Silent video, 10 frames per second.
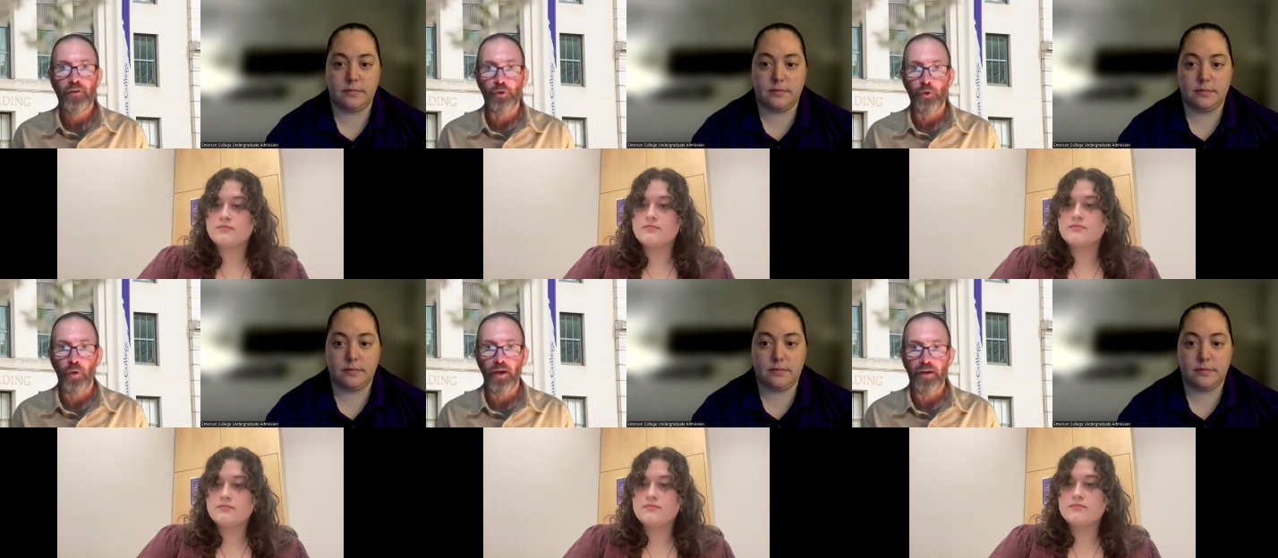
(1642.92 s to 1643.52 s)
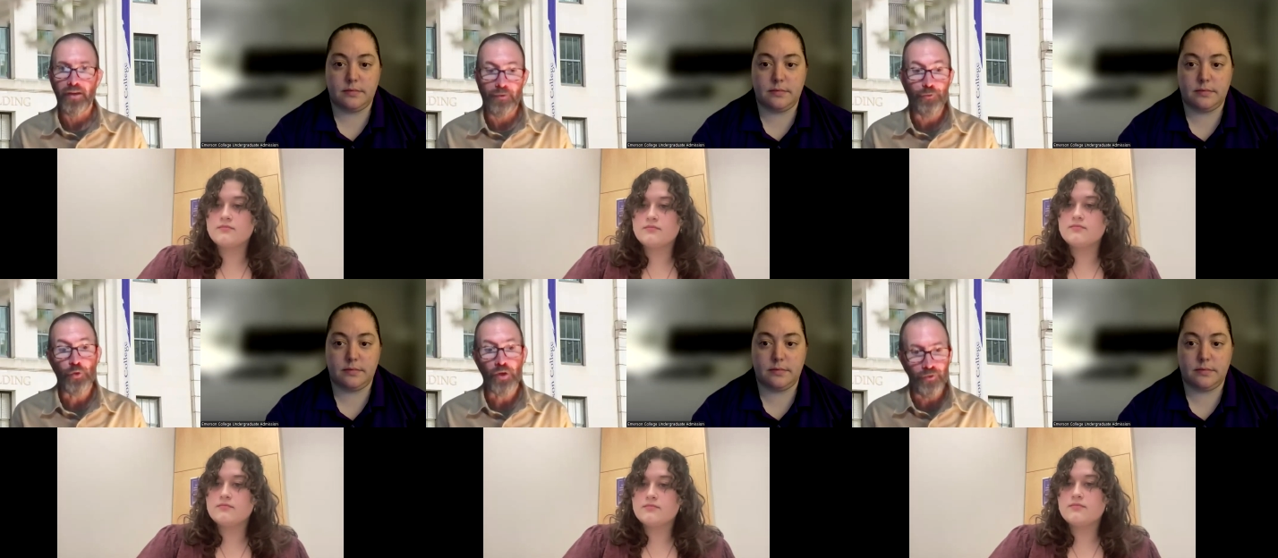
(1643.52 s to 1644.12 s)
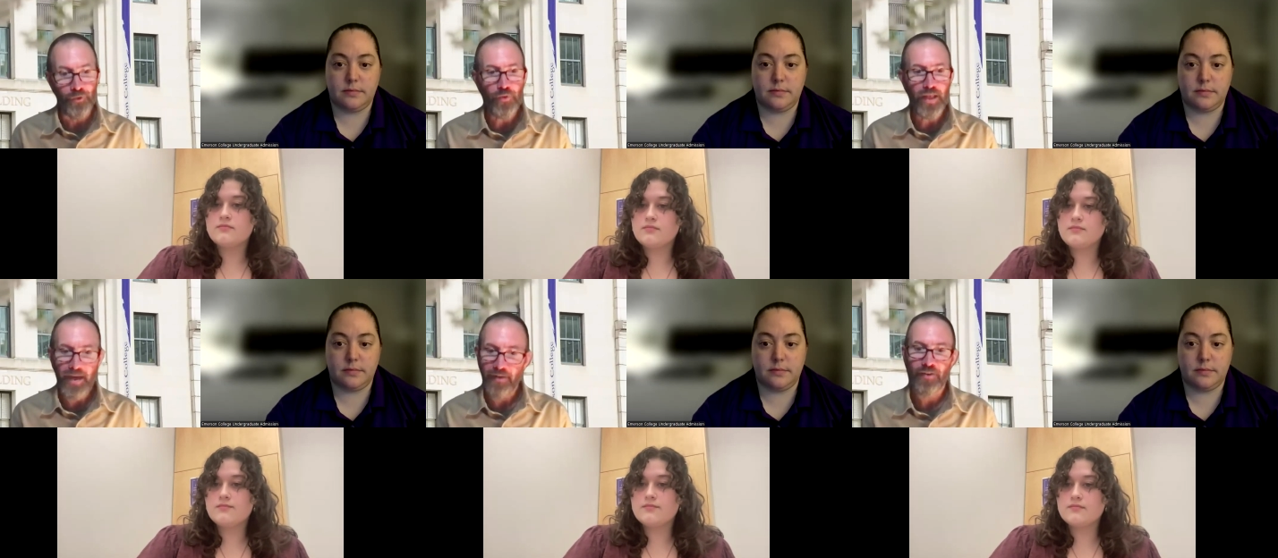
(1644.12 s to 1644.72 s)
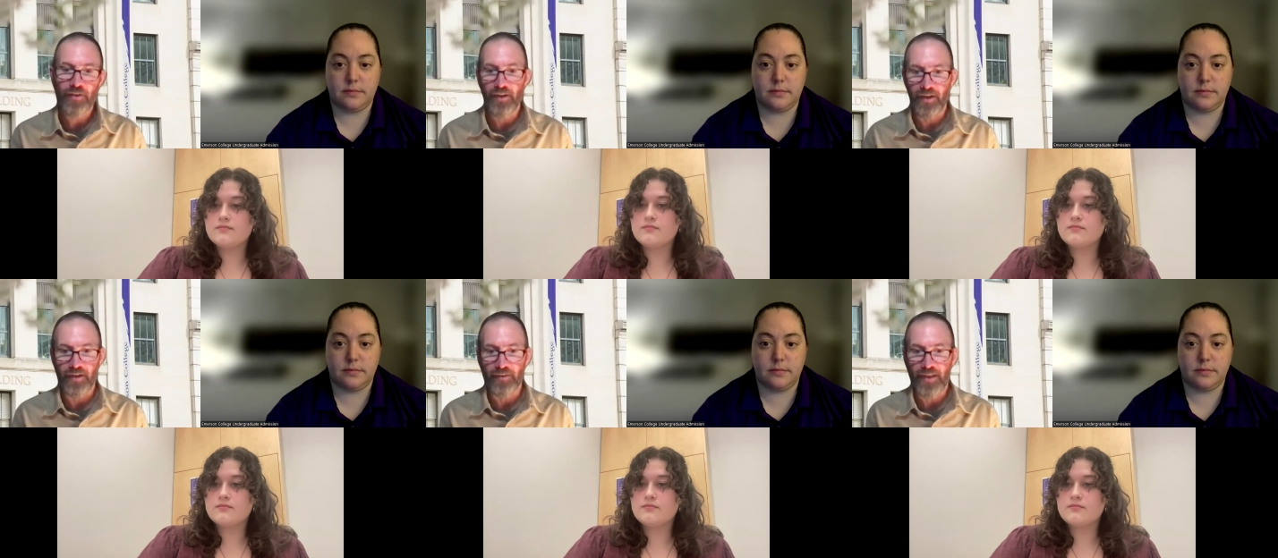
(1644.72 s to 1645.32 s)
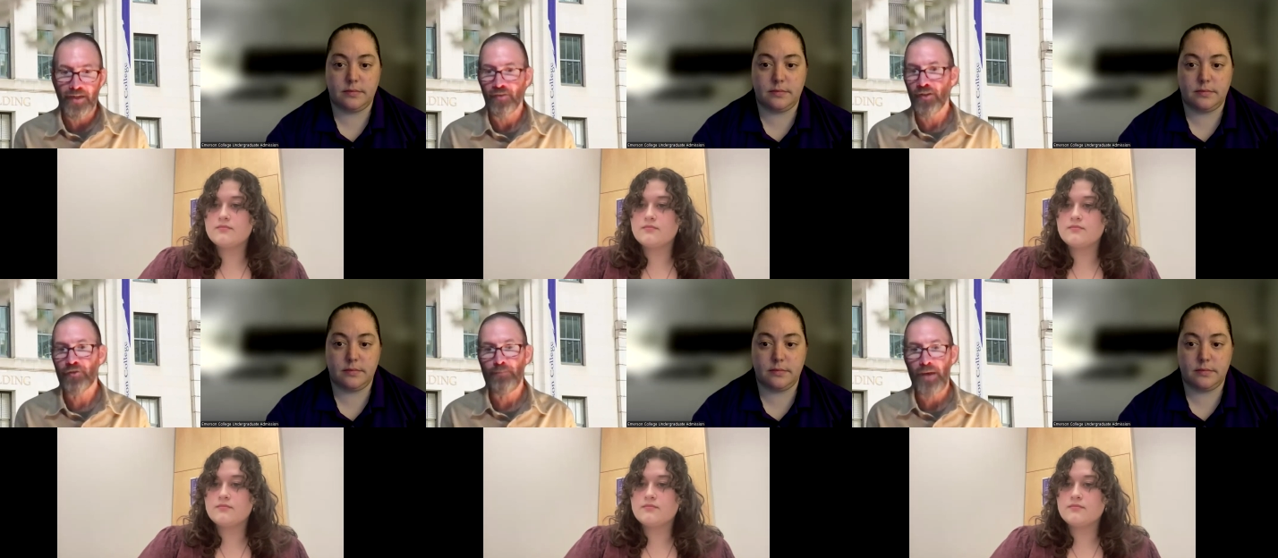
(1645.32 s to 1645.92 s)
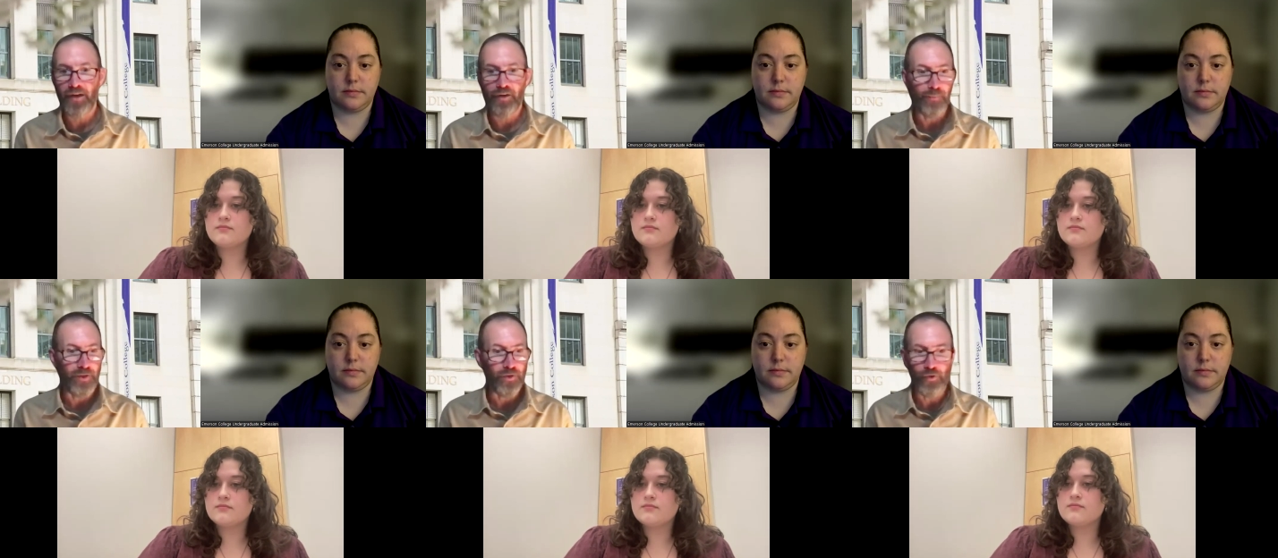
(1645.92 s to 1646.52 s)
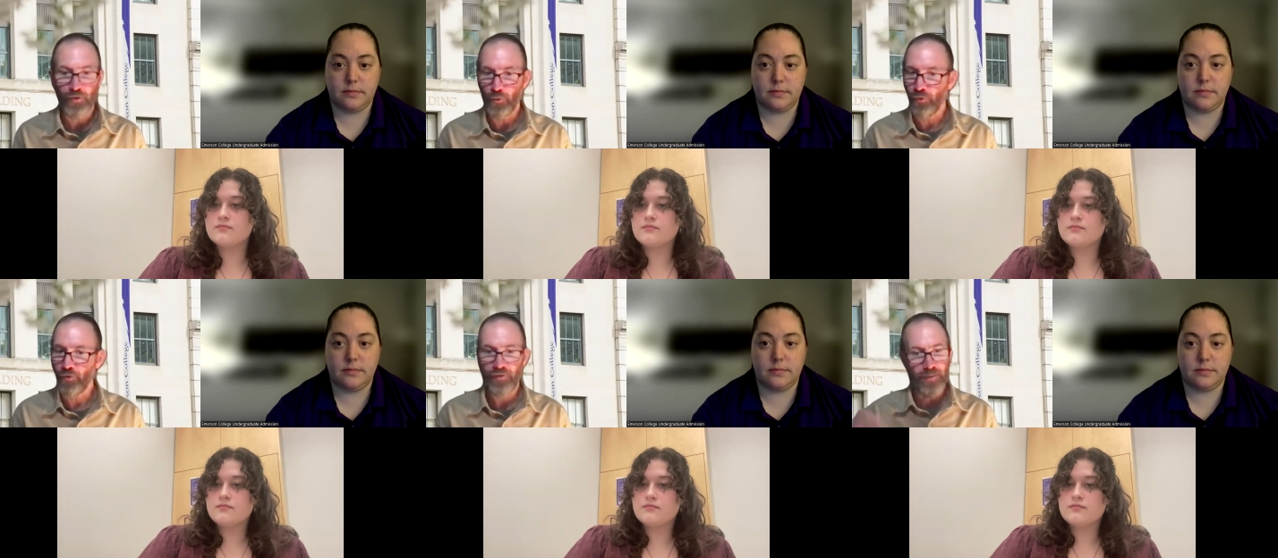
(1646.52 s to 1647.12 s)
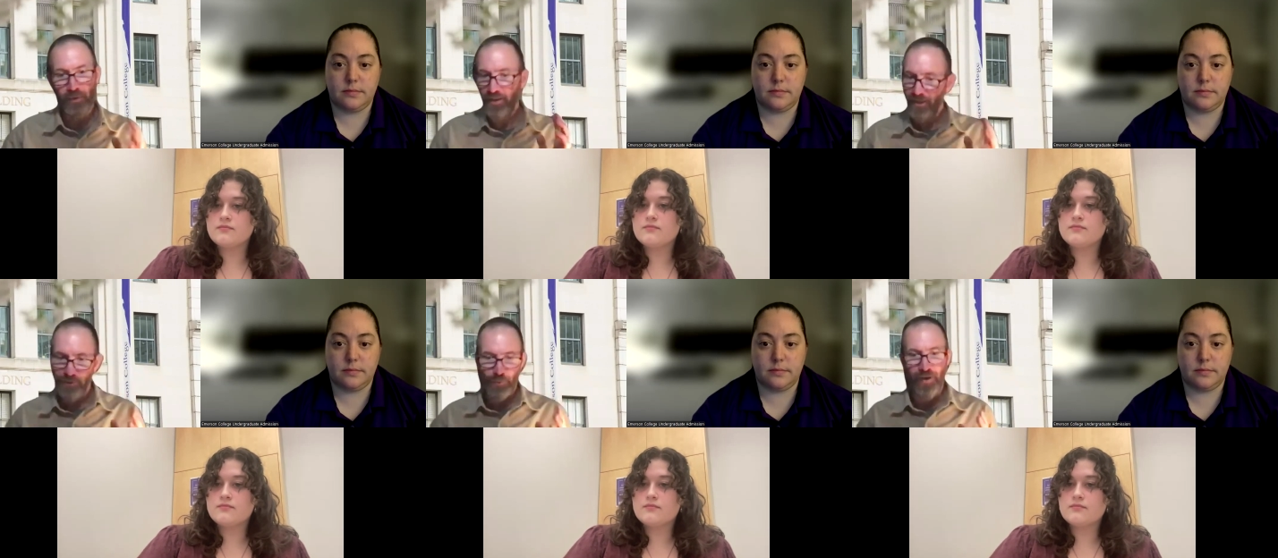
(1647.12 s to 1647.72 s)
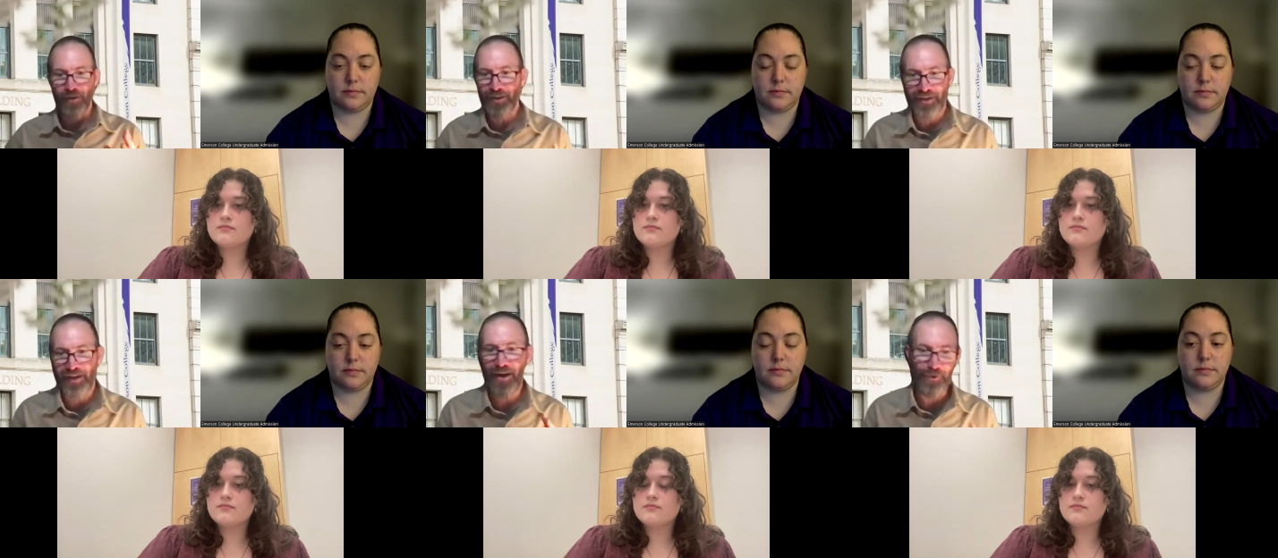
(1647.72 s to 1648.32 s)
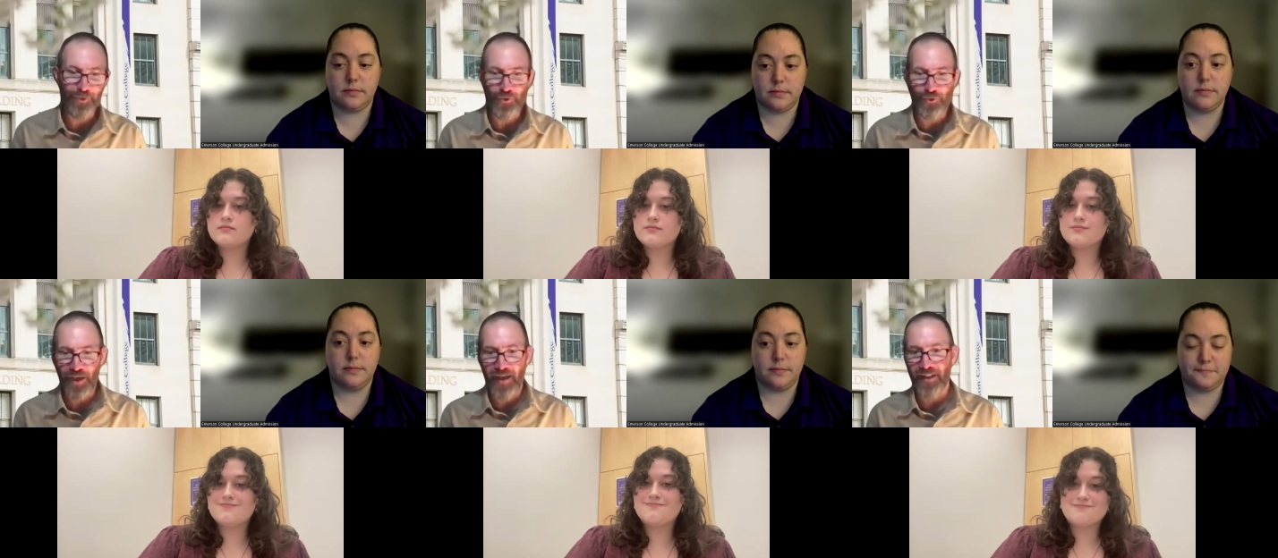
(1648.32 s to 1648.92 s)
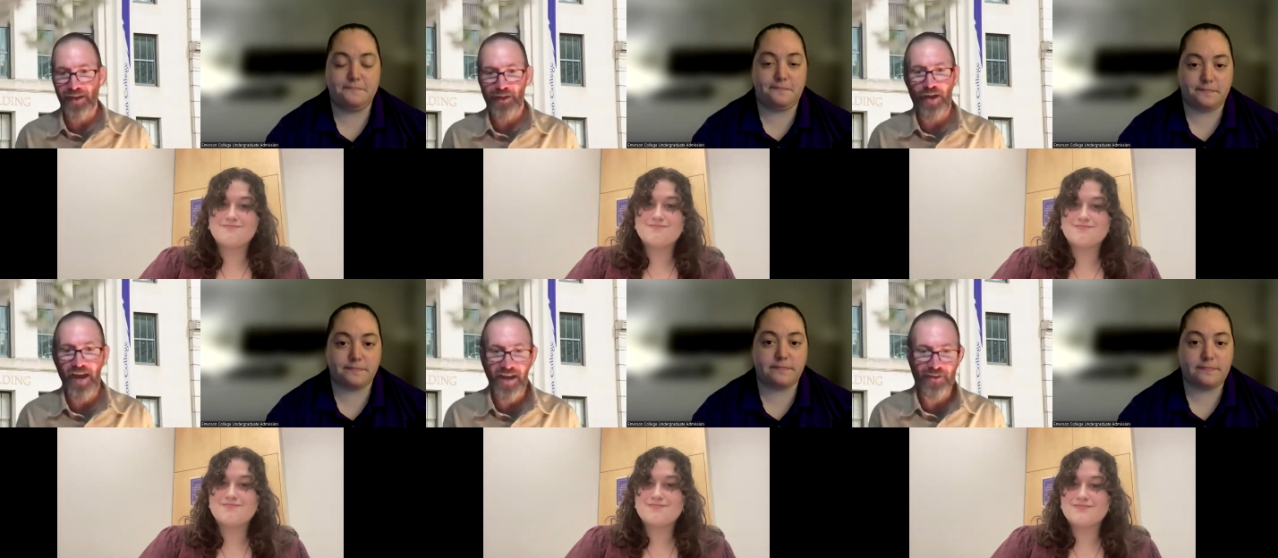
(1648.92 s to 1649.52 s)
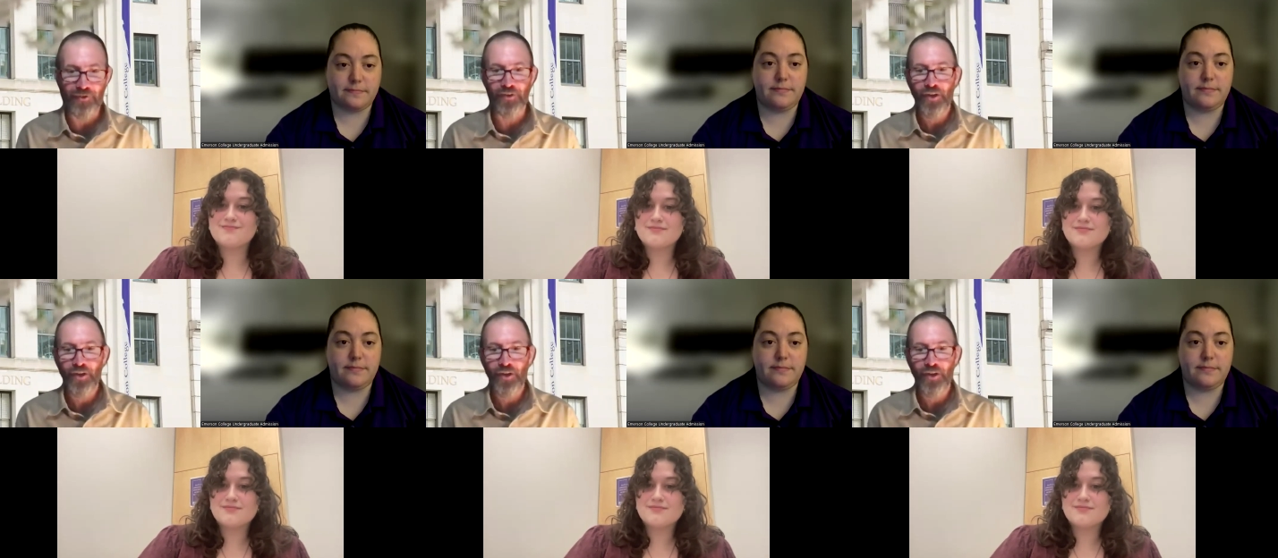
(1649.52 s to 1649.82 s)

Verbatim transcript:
Speaker 1: So uh, if you can do that, uh, then it doesn't matter. I mean, you can use similes. We're not going to care if you use like or as,